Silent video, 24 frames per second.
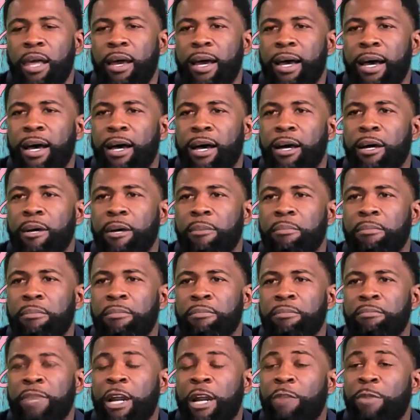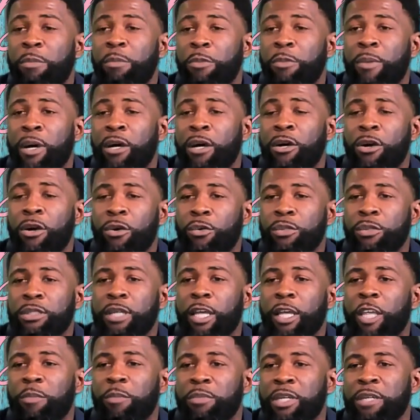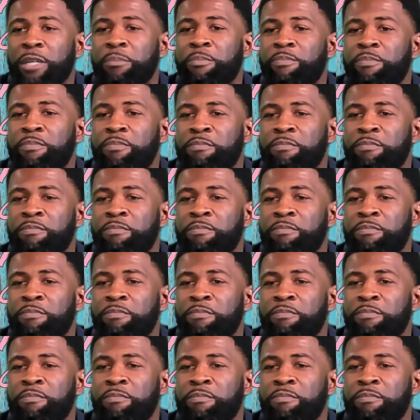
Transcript: But I remember my uncle telling me,